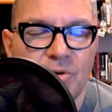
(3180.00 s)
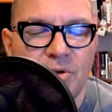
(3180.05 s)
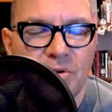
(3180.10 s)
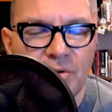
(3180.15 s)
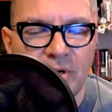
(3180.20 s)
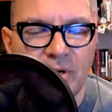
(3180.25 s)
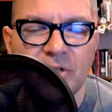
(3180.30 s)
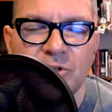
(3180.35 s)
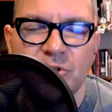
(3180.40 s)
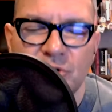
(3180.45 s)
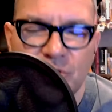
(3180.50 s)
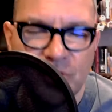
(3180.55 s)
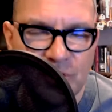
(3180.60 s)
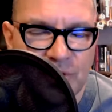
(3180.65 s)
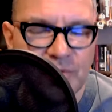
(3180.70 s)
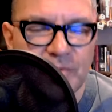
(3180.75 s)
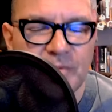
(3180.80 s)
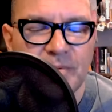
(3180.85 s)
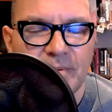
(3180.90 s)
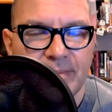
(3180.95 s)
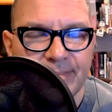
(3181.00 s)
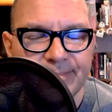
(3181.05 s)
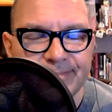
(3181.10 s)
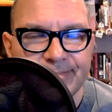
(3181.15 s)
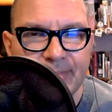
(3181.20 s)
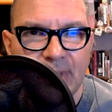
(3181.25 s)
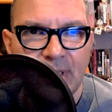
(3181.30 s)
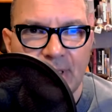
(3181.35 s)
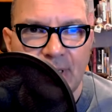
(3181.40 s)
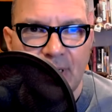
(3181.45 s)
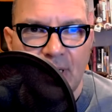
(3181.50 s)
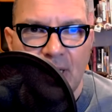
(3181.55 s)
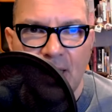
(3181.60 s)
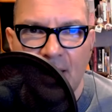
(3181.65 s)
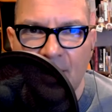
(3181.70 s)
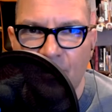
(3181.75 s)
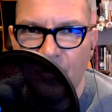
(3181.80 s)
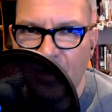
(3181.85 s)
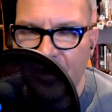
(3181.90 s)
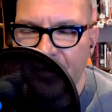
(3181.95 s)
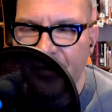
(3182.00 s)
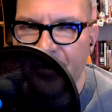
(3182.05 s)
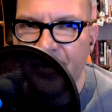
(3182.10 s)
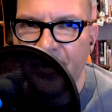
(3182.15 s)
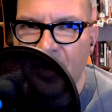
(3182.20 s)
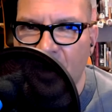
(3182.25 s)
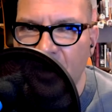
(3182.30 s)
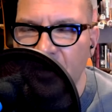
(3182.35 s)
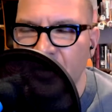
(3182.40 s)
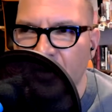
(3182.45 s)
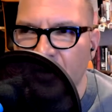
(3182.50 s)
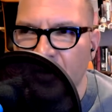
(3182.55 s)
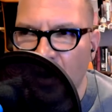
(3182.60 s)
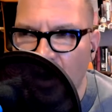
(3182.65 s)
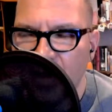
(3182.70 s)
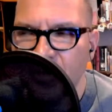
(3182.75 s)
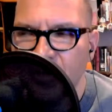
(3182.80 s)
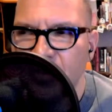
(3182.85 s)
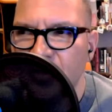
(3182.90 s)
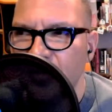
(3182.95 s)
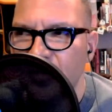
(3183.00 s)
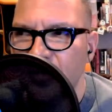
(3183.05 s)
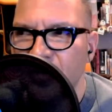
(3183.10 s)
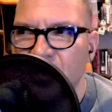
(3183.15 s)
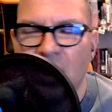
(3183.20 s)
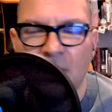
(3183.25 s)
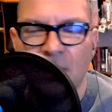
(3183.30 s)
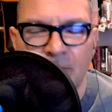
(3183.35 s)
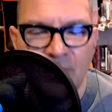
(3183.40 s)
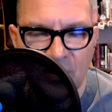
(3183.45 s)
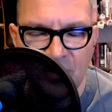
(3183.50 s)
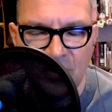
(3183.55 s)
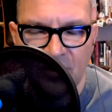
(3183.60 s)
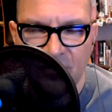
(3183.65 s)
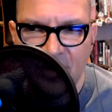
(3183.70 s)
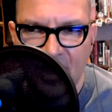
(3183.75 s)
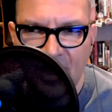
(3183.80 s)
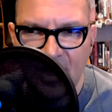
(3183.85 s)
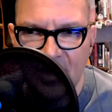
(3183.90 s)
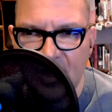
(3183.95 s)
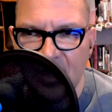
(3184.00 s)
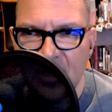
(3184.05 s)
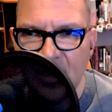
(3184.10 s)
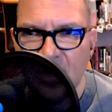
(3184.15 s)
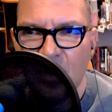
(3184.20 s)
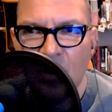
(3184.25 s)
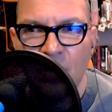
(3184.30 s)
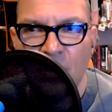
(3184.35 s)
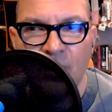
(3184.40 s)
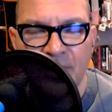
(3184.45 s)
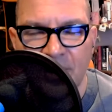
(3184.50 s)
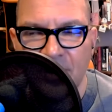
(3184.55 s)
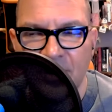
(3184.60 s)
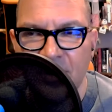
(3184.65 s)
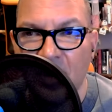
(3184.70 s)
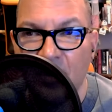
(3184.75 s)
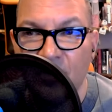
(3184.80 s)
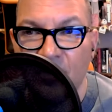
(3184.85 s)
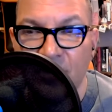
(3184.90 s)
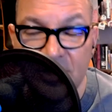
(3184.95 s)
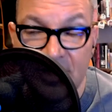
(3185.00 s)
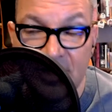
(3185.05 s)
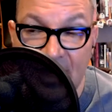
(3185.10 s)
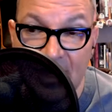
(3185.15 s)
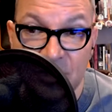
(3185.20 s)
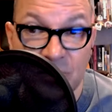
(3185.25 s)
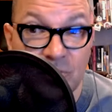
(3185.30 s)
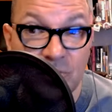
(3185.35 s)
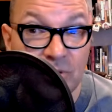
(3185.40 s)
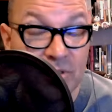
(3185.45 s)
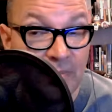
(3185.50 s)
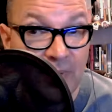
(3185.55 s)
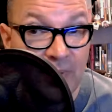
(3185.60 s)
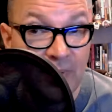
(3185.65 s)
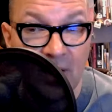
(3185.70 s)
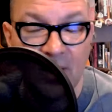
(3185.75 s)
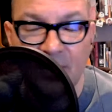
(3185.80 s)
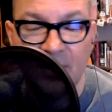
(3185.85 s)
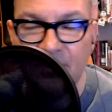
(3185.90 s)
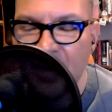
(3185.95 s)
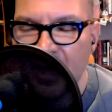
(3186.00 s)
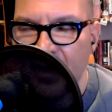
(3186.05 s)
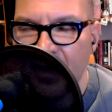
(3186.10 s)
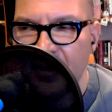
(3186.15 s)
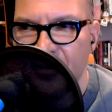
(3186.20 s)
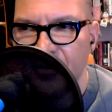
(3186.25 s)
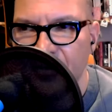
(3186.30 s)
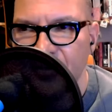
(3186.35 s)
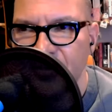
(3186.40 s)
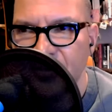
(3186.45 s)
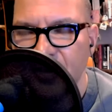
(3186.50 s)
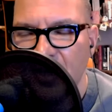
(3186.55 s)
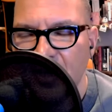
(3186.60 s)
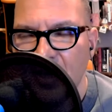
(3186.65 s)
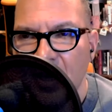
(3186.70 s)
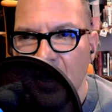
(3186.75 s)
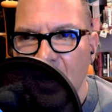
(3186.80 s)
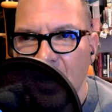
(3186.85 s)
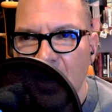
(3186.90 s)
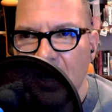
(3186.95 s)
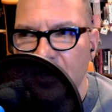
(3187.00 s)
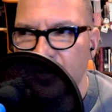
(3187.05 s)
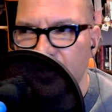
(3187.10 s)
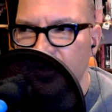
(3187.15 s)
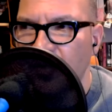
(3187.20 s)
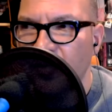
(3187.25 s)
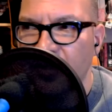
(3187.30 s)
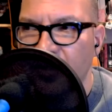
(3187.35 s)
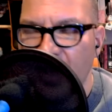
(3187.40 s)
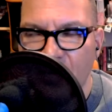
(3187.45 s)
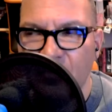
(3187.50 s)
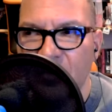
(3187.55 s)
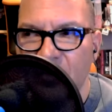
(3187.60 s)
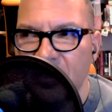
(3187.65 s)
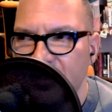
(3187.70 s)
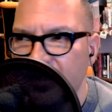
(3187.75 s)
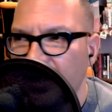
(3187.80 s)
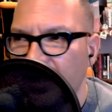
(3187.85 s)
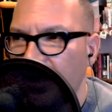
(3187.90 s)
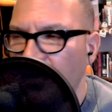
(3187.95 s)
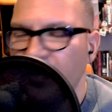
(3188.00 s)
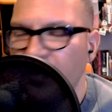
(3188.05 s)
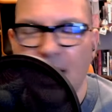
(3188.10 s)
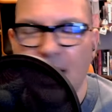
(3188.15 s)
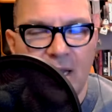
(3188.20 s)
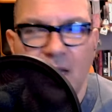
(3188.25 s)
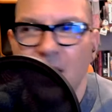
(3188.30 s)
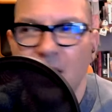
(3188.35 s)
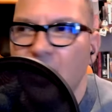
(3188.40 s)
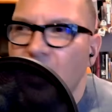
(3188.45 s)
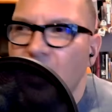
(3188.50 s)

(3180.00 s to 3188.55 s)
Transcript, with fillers: you can sue and whether or not your lawsuits are bona fide or whether they're pretextual to block competitors. And so then we say, okay,